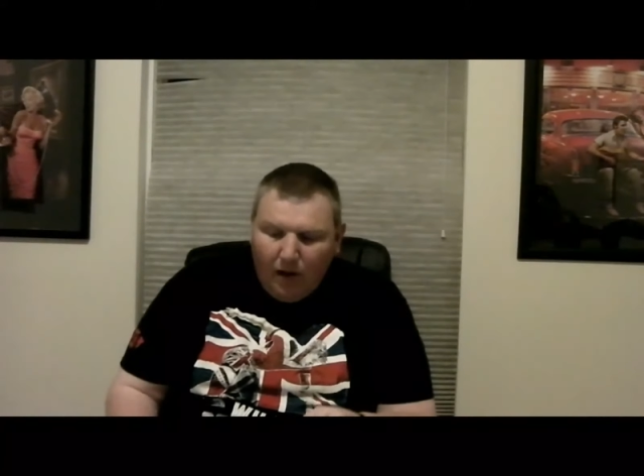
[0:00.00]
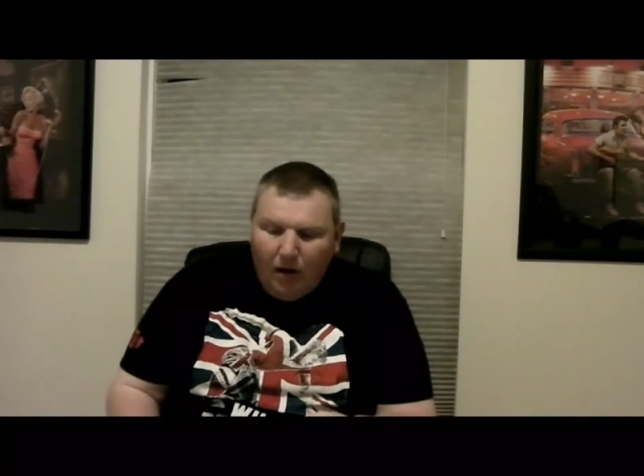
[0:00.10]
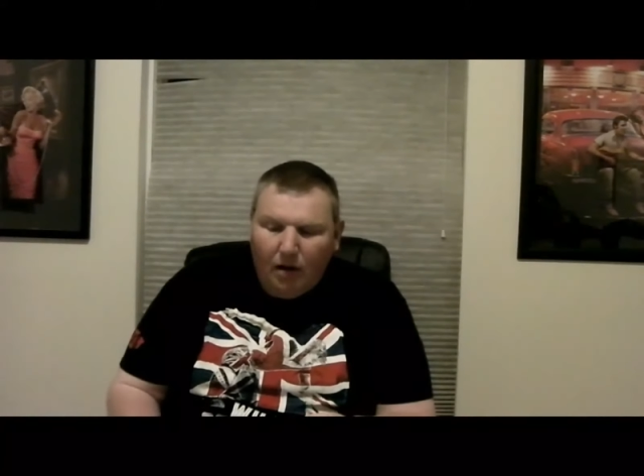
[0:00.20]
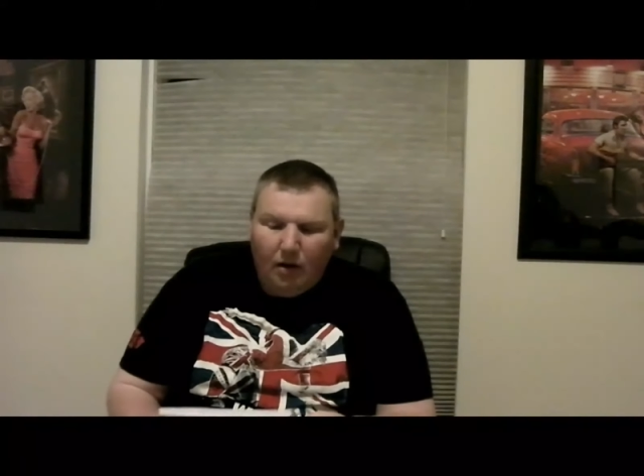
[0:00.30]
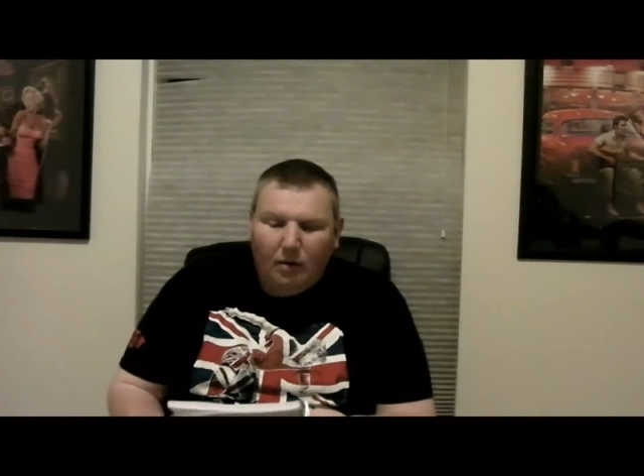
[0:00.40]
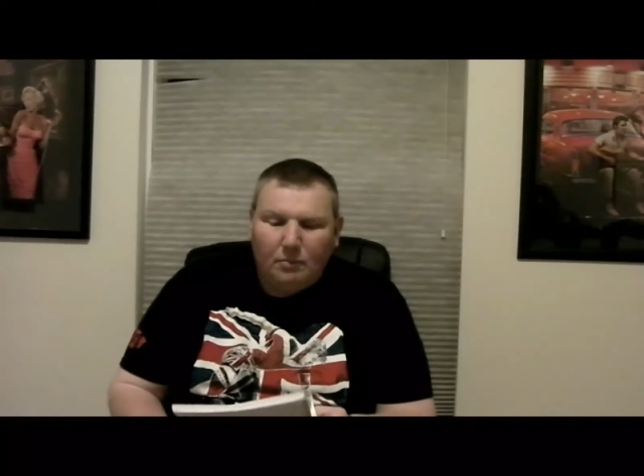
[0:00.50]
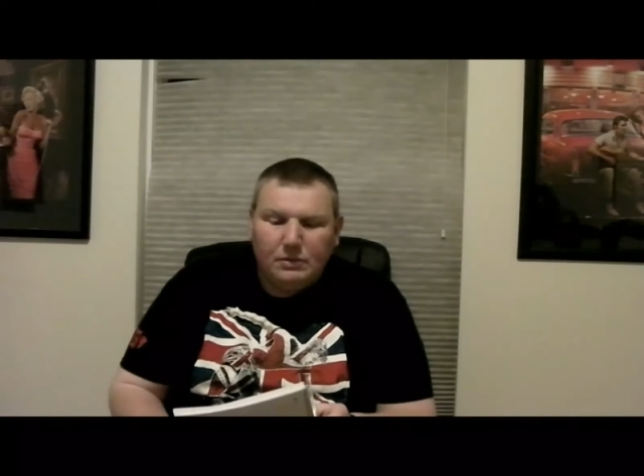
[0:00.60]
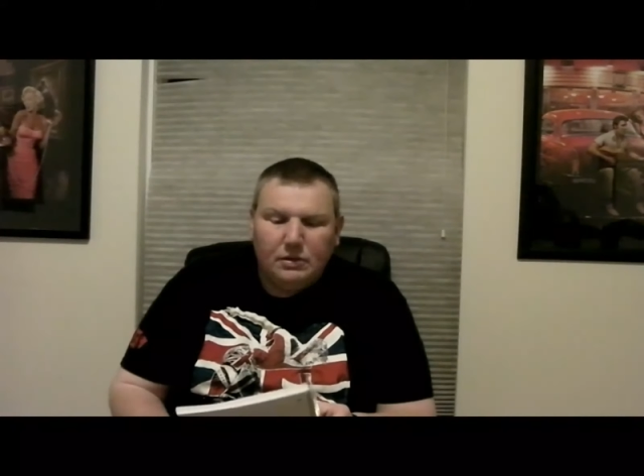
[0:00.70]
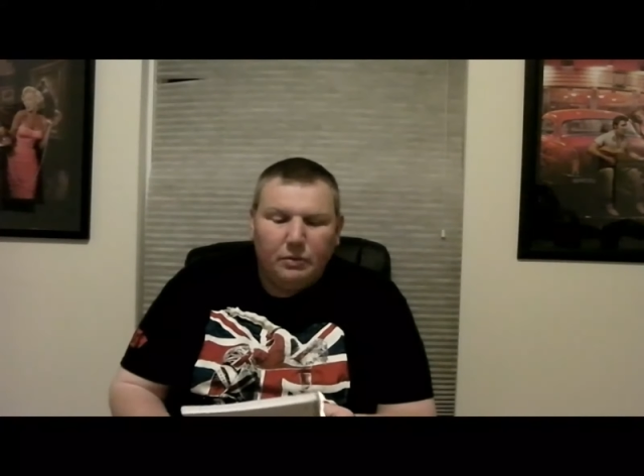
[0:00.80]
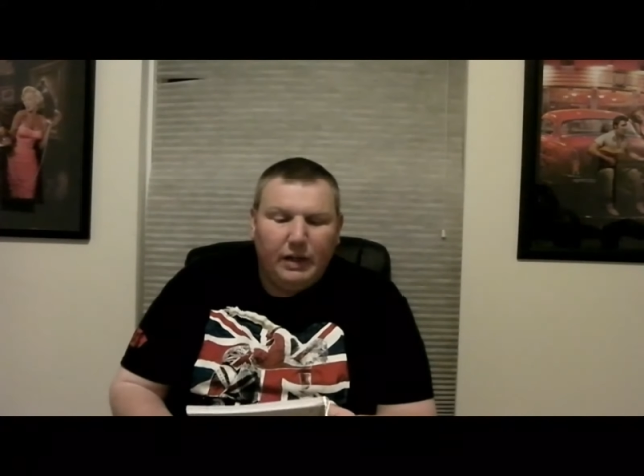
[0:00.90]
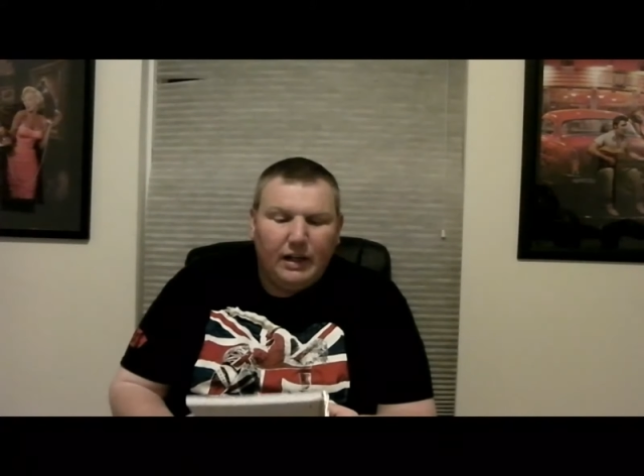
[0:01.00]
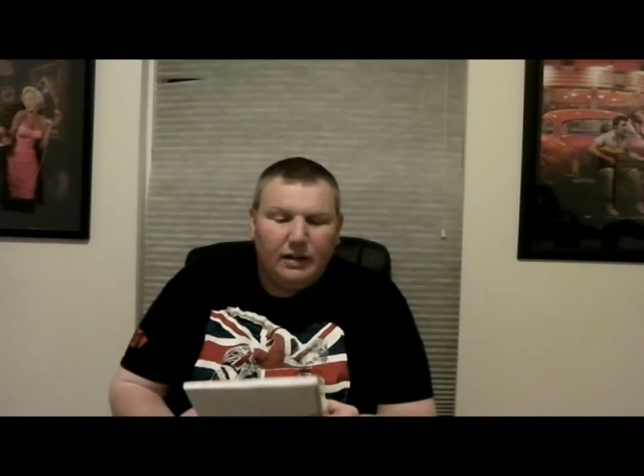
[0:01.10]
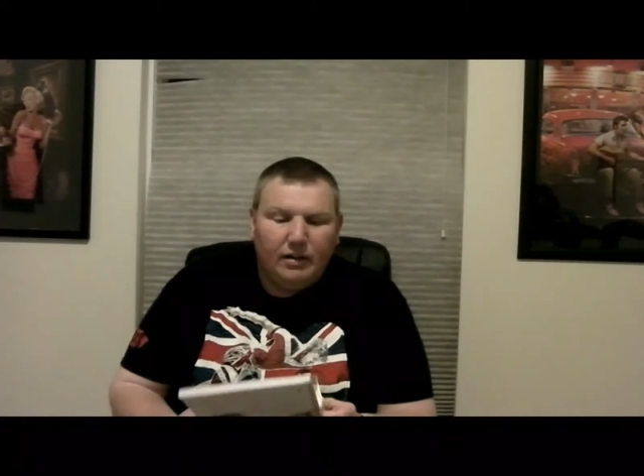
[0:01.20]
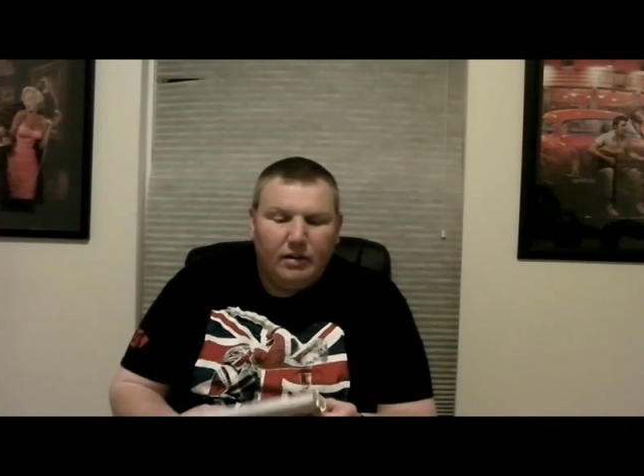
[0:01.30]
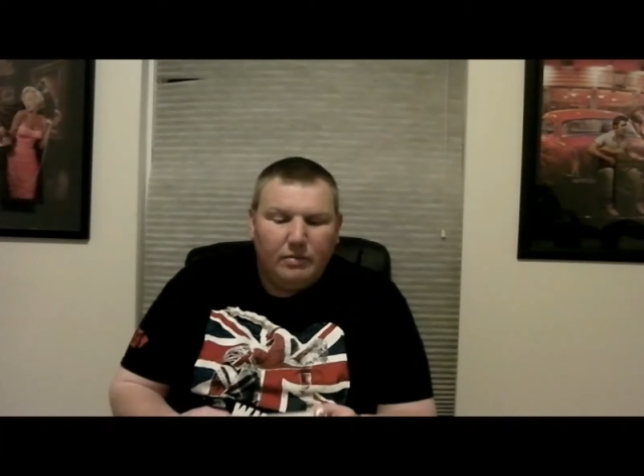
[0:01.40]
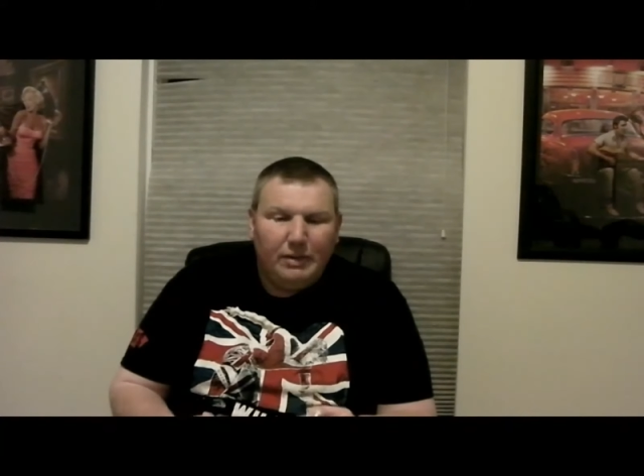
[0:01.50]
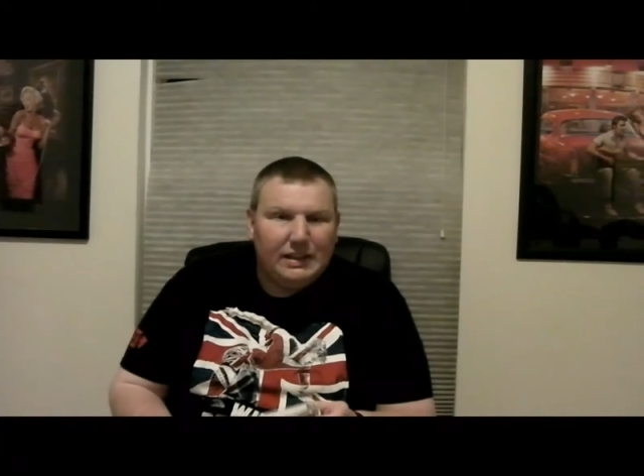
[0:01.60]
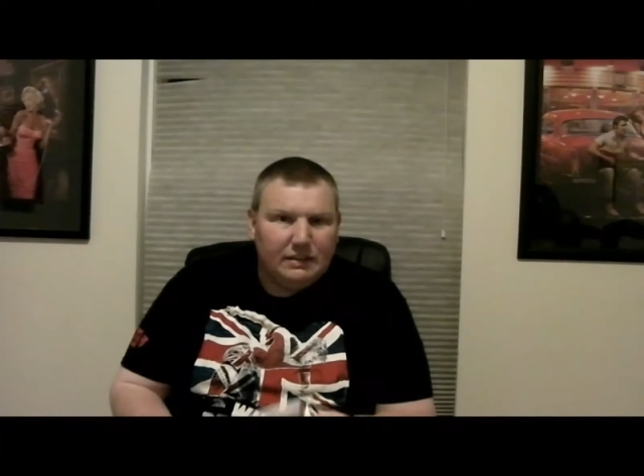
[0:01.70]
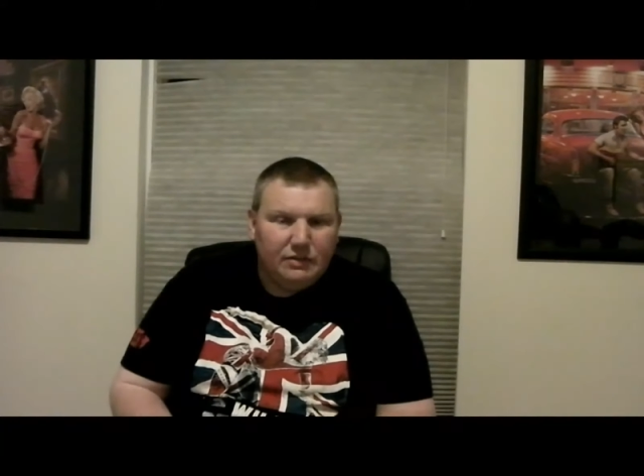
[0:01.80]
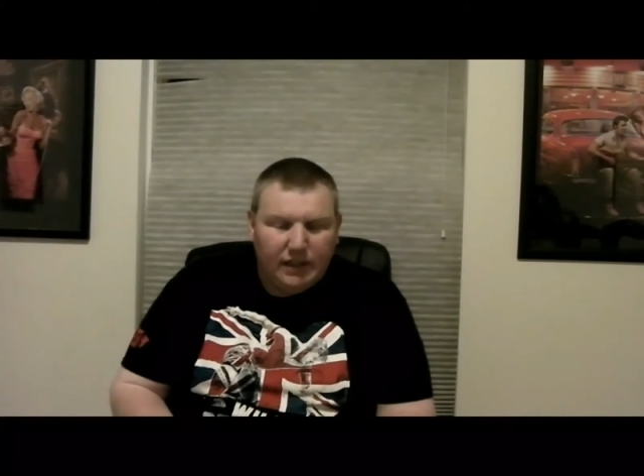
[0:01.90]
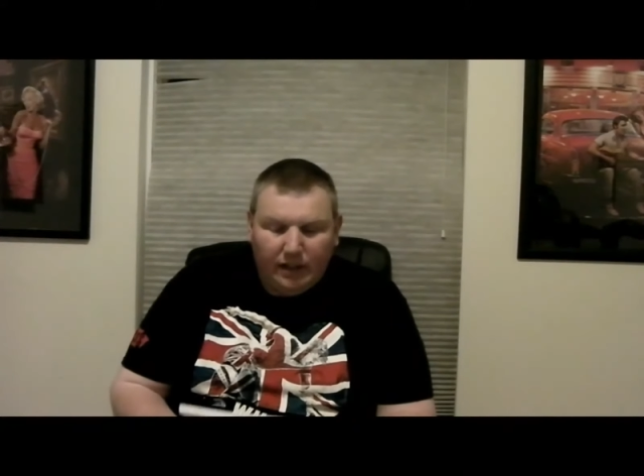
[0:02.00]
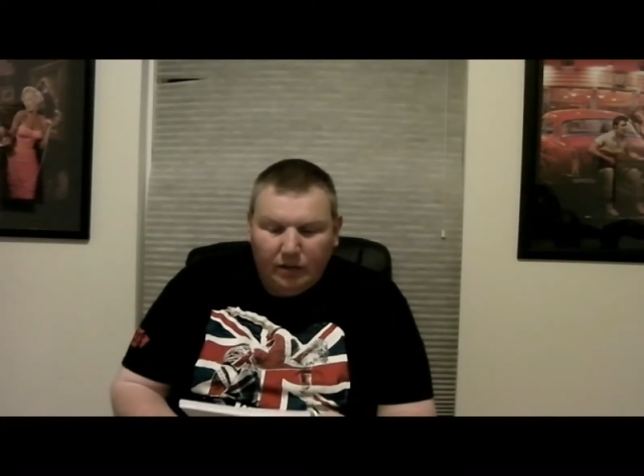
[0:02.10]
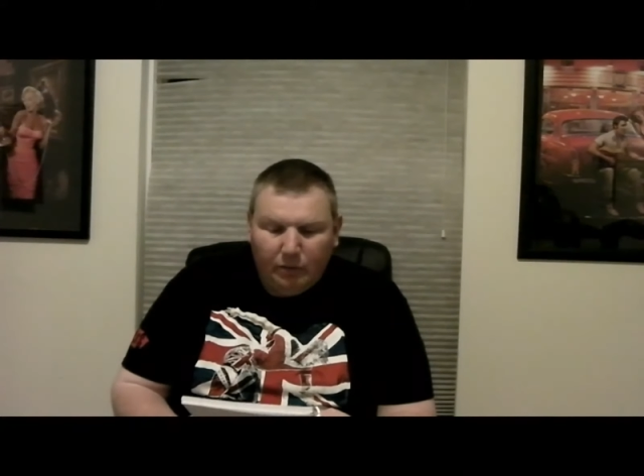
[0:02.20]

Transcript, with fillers: Um, so we got on May 17th,